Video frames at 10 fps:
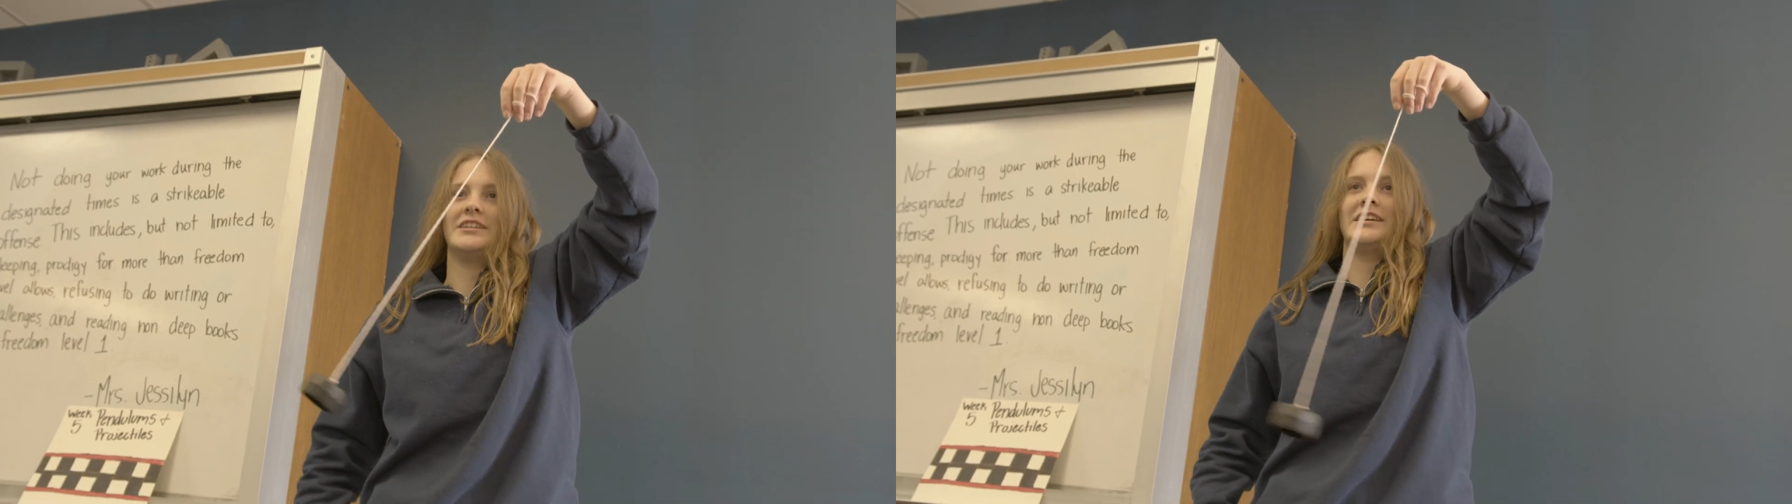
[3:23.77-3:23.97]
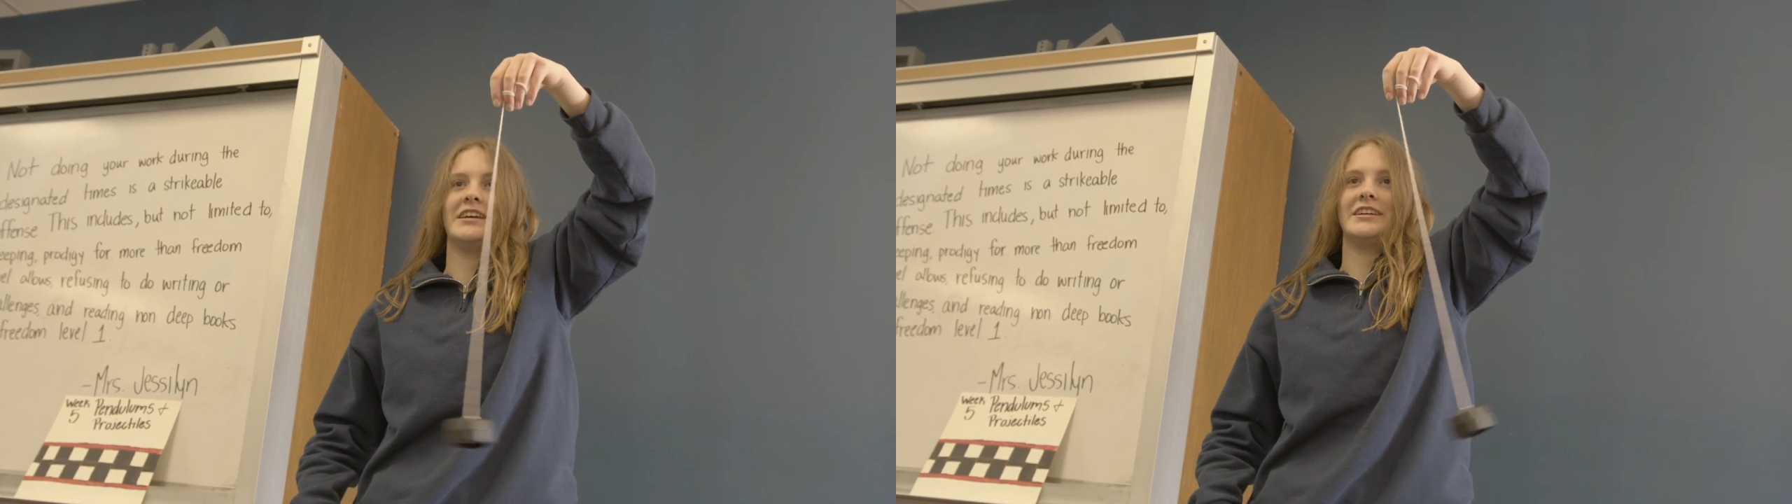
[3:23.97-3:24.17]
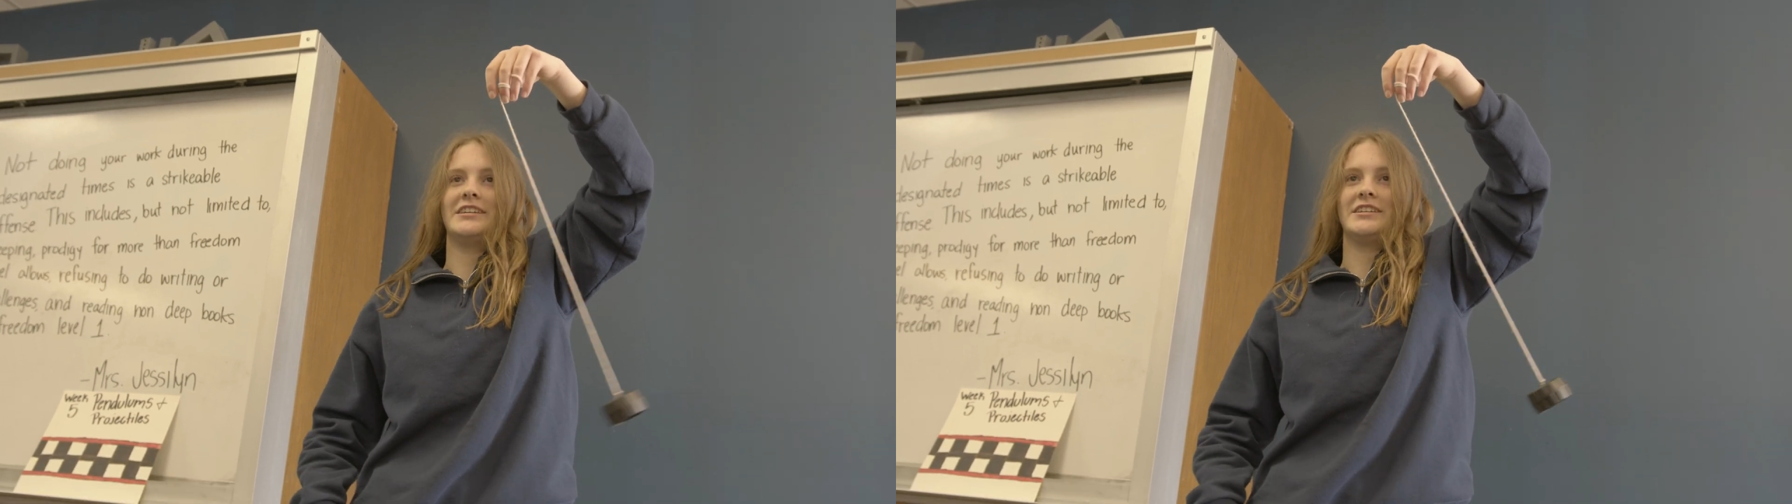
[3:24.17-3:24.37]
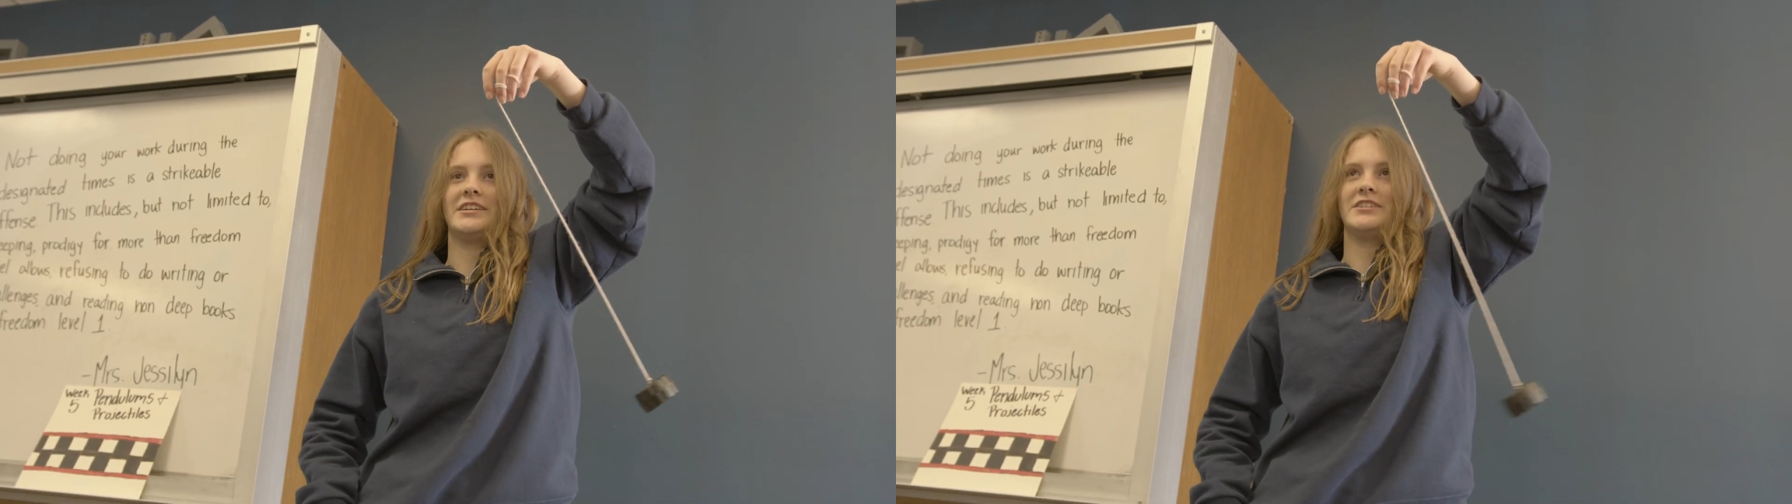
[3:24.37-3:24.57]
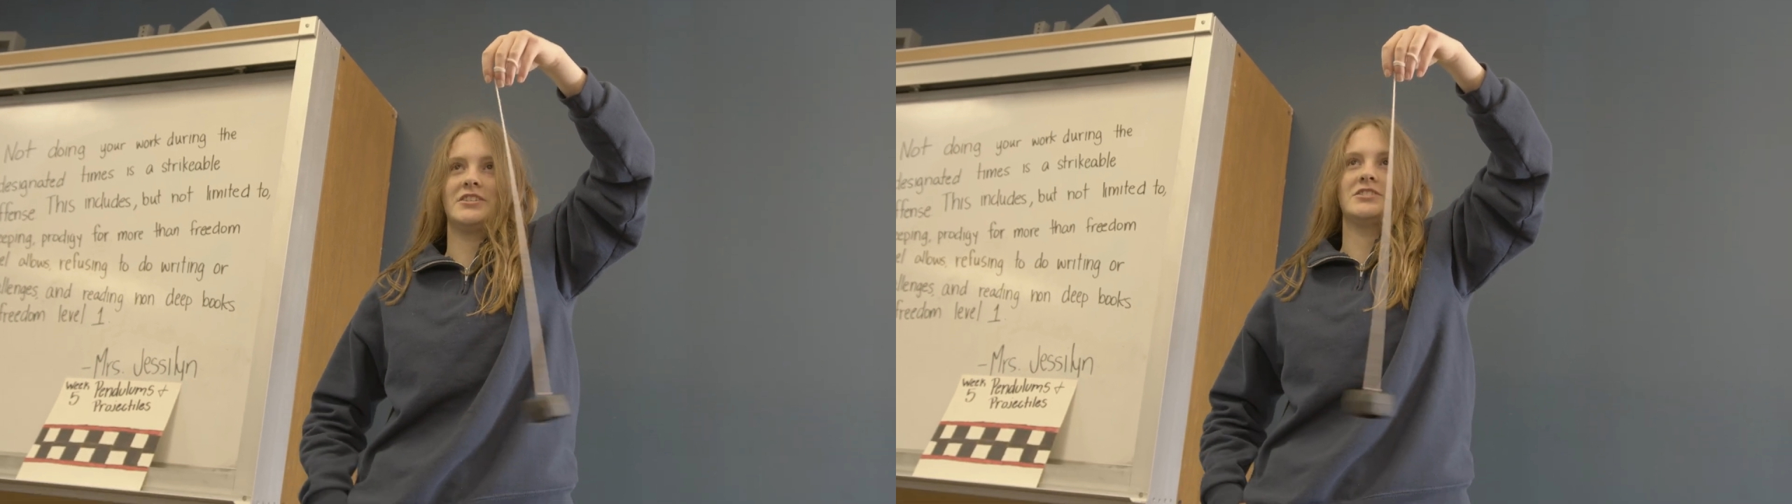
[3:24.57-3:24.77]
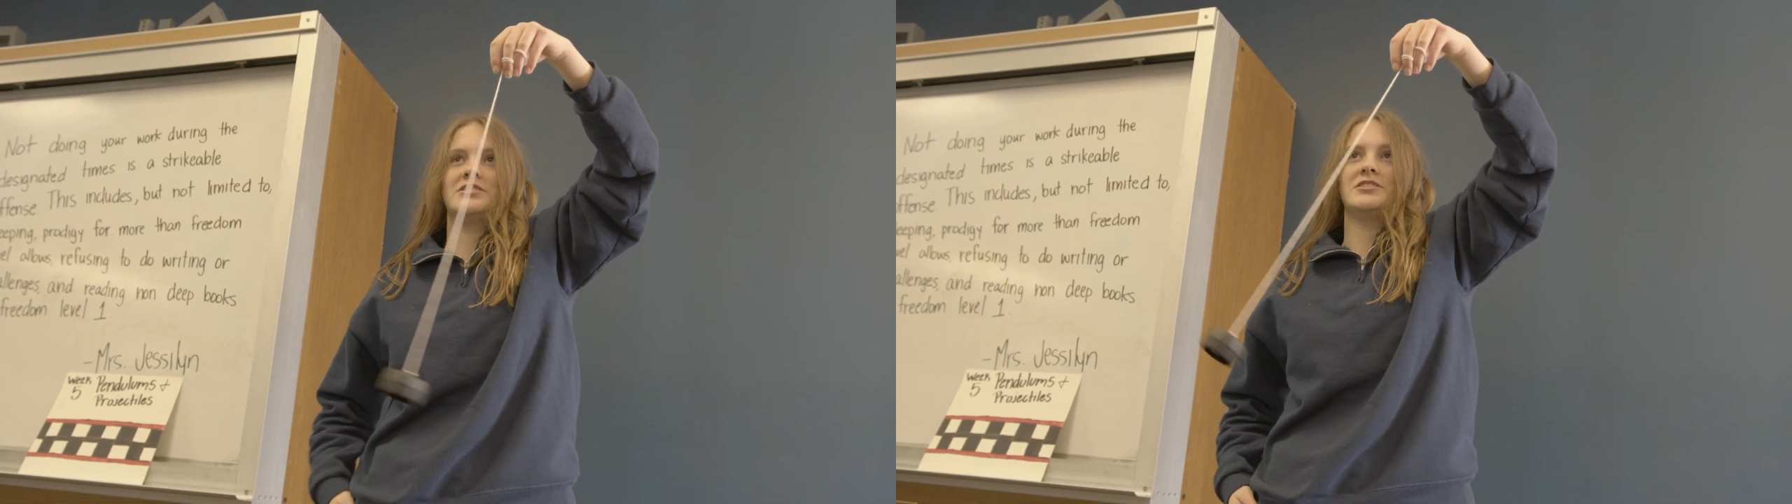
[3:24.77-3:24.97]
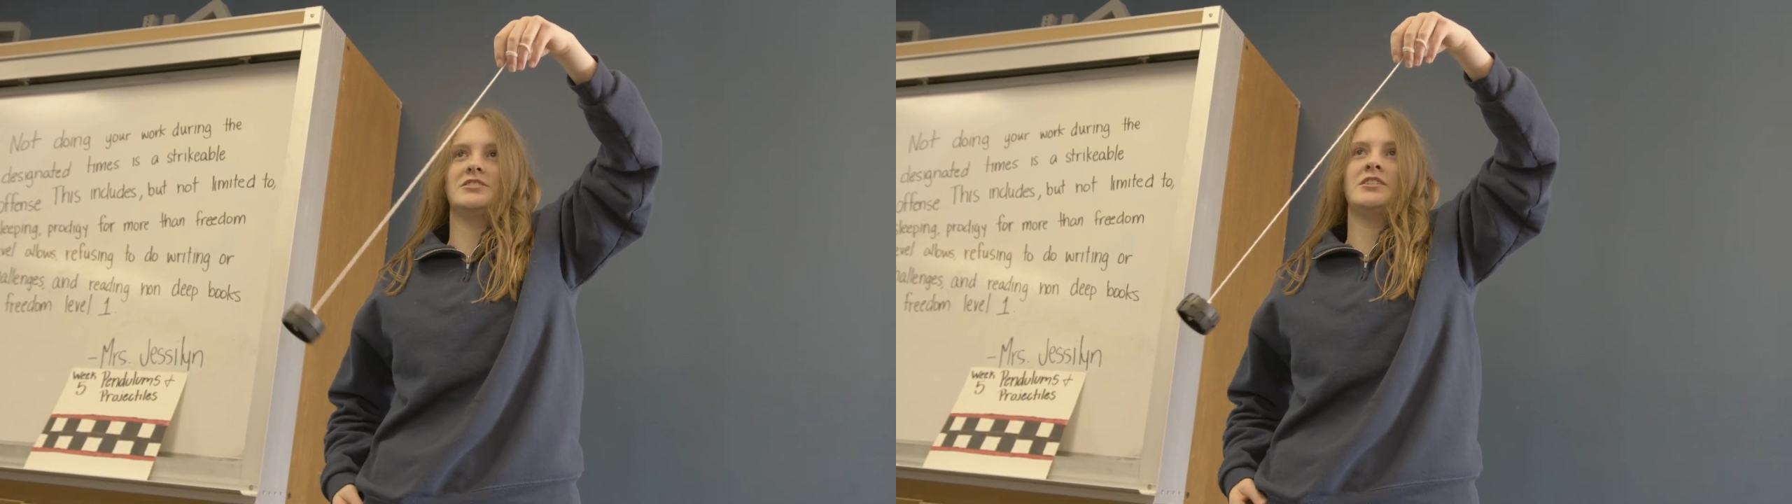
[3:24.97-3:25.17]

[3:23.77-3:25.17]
signed off on,